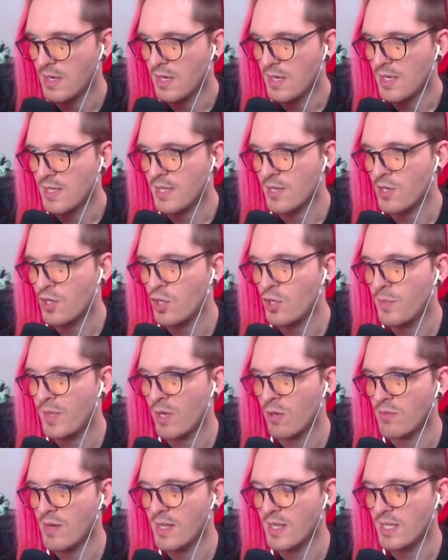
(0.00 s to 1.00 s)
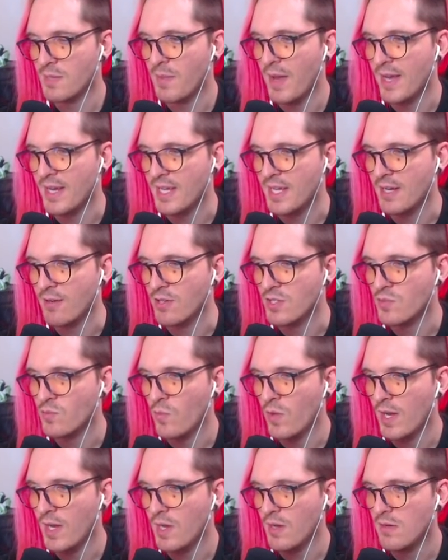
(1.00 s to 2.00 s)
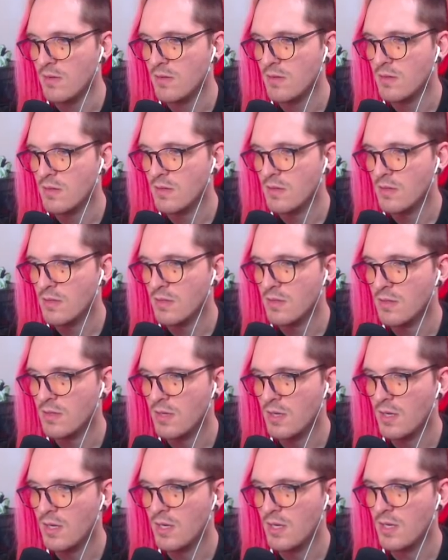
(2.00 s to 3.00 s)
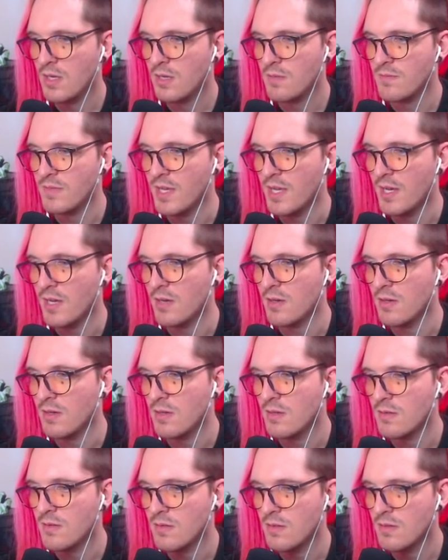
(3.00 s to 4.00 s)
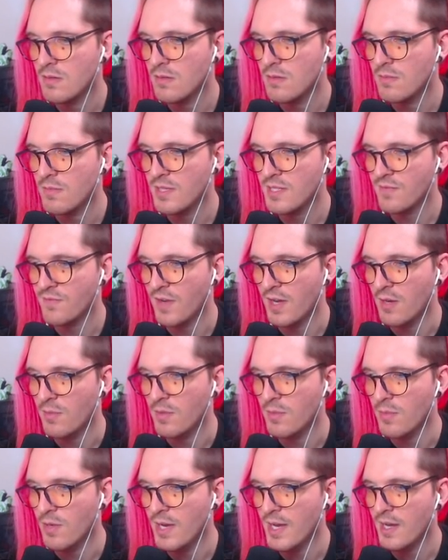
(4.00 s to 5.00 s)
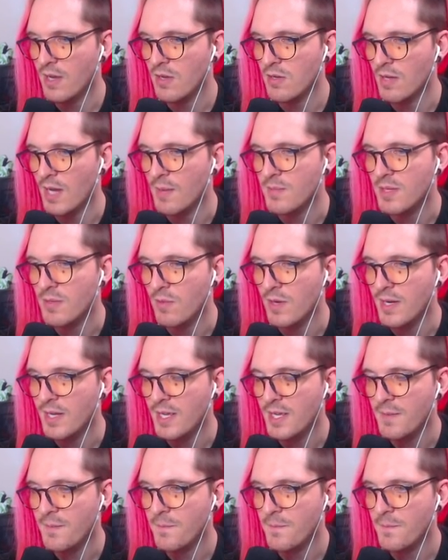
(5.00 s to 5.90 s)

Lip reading: There could be a relic back here as well. No. But it's a fire boomerang. I'll grab it. Why not?